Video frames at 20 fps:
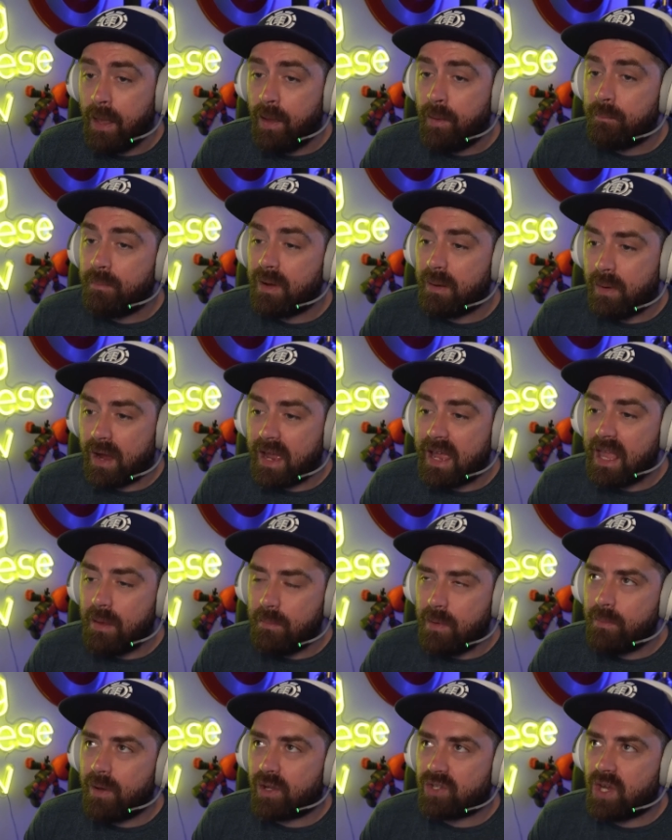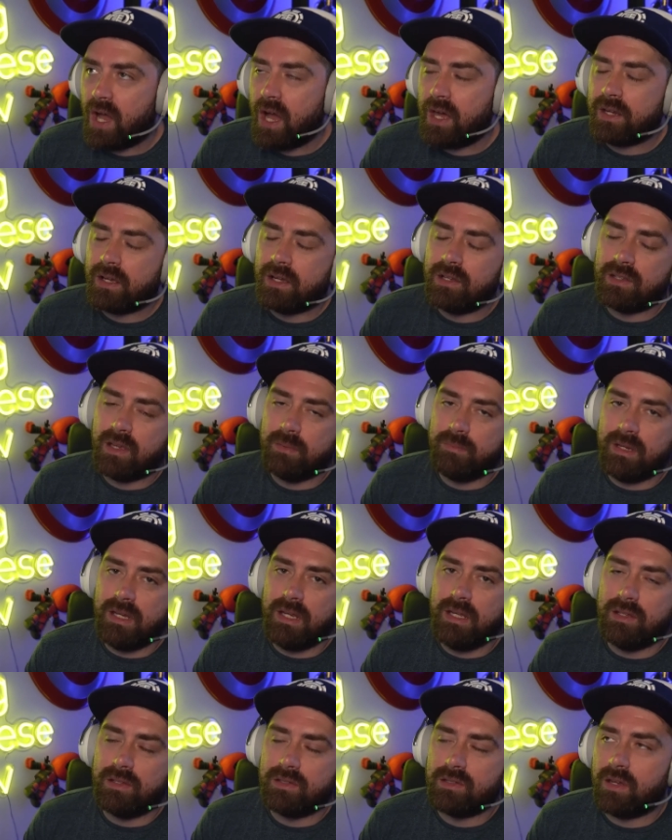But it might have hit me much harder because I'd been
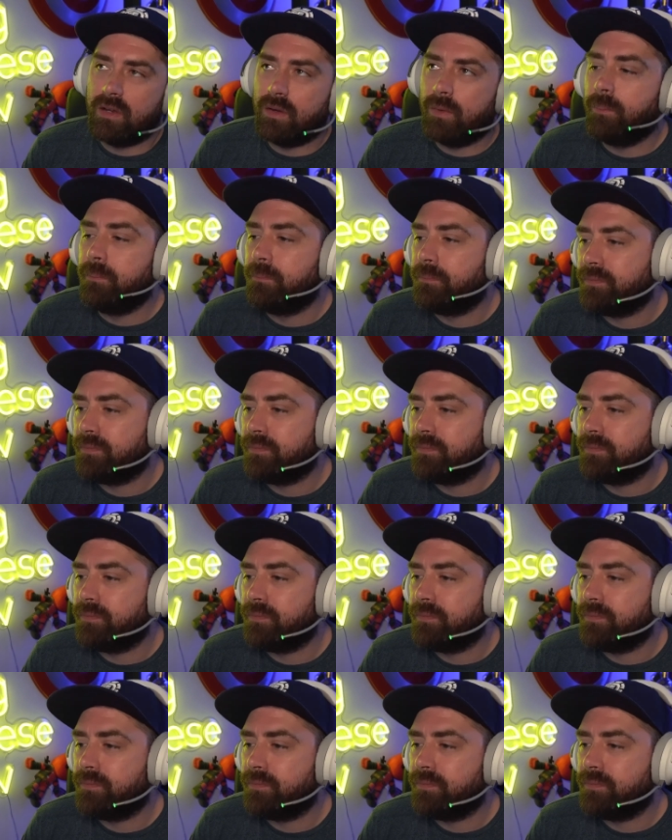eating so